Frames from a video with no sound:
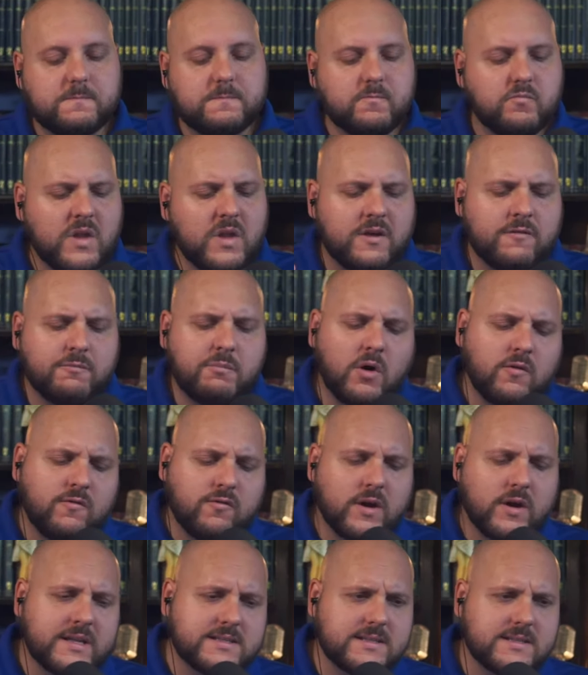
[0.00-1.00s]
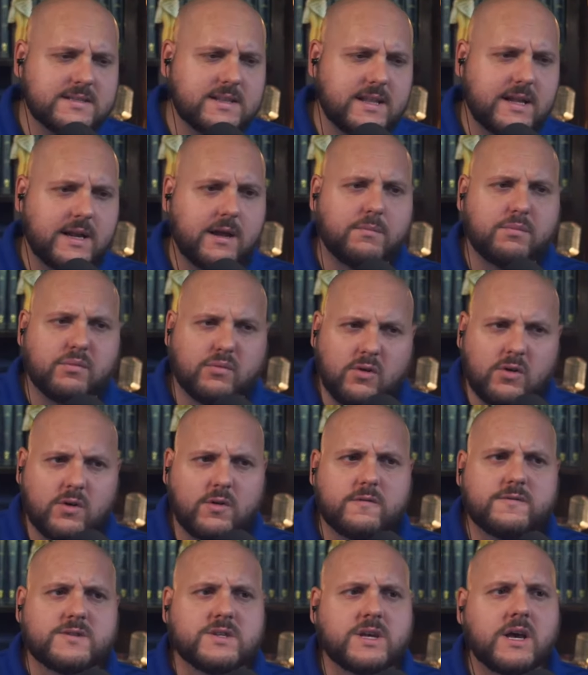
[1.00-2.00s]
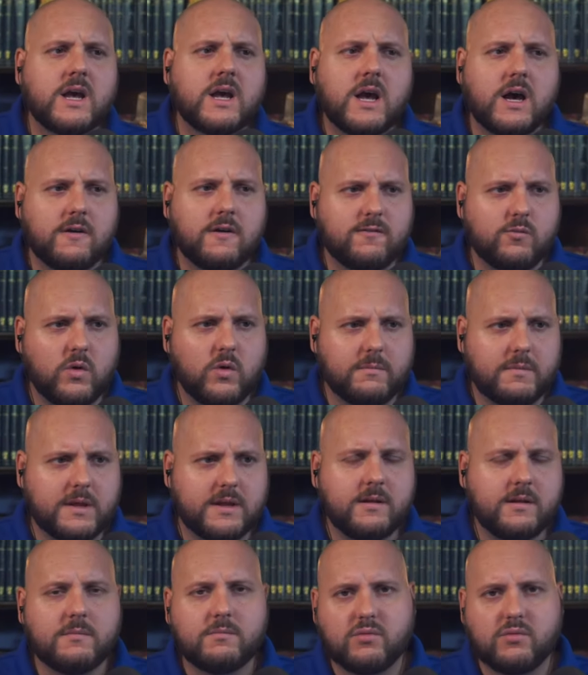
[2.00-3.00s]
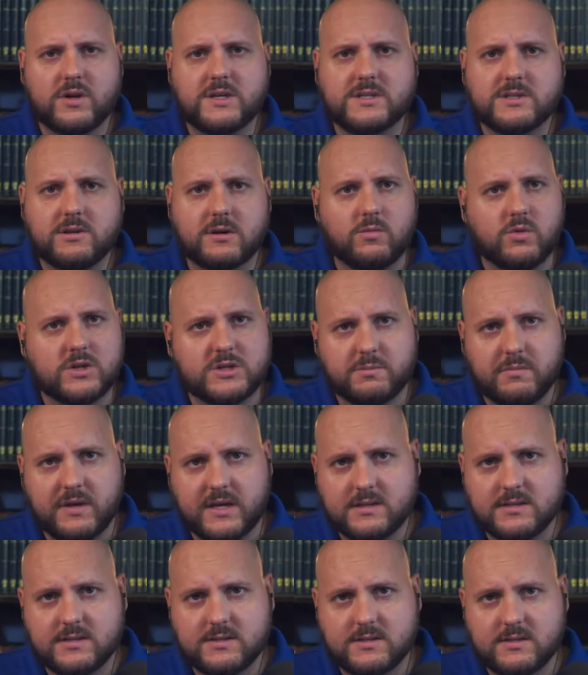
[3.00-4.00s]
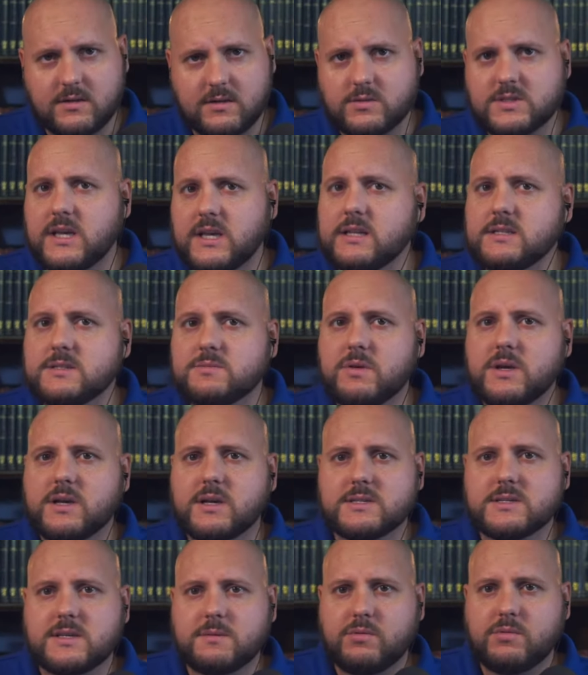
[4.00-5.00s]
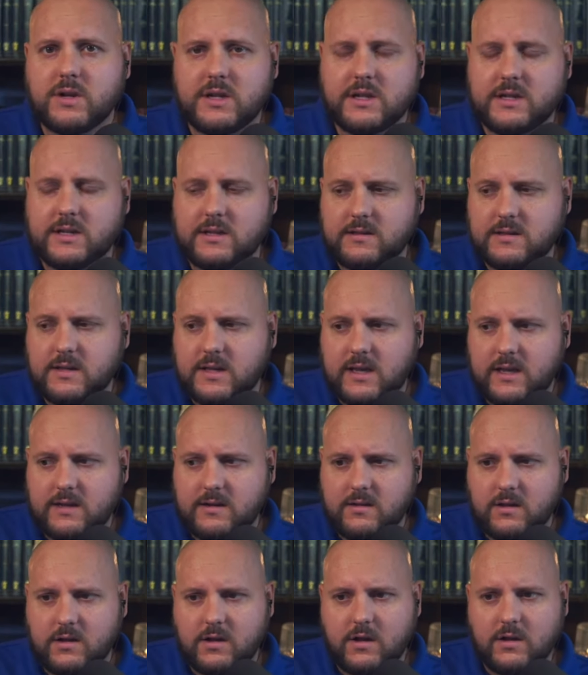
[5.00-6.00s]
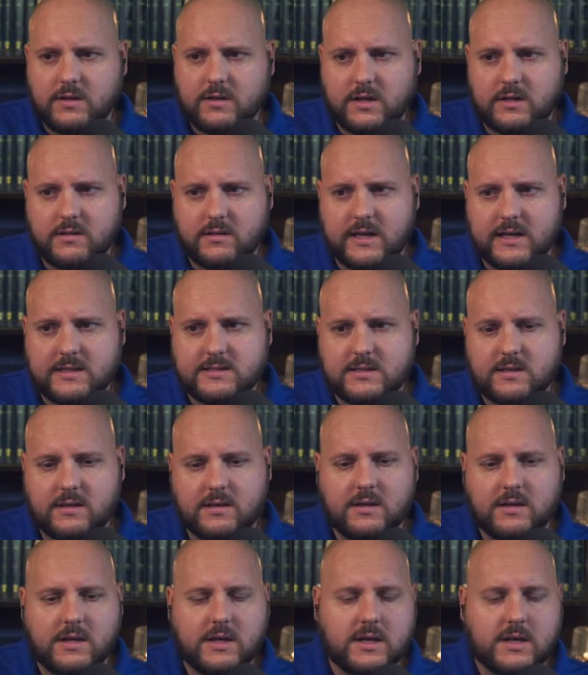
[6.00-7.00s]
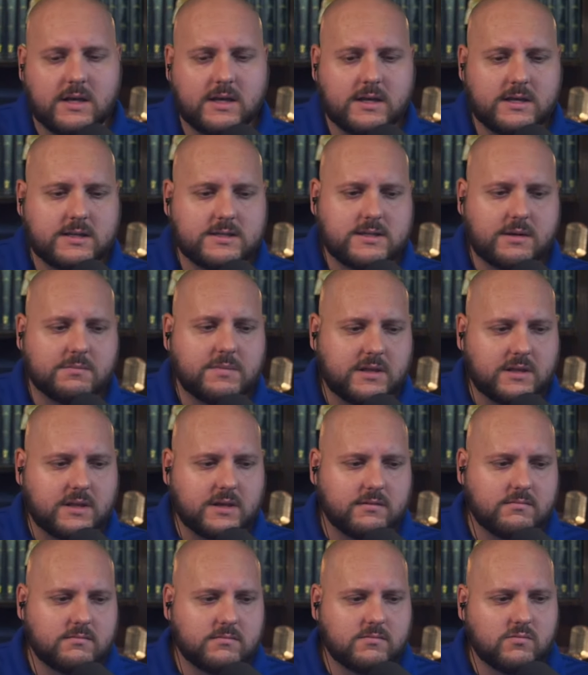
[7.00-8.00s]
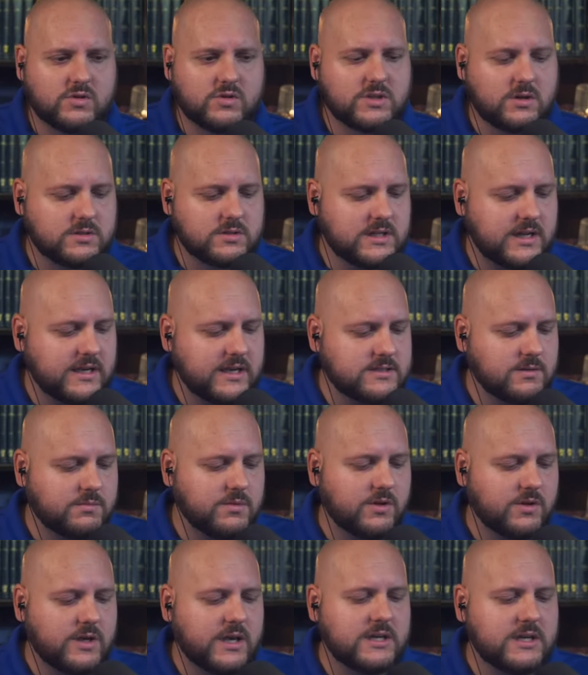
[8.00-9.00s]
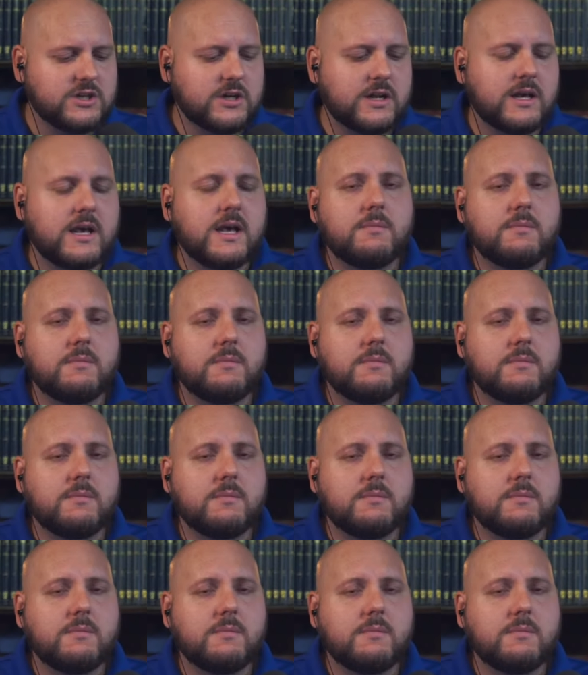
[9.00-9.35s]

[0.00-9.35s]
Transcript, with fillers: if Pope Francis then approves of women priesthood, which makes no sense because he put in in the canon law that that's a something that results in excommunication.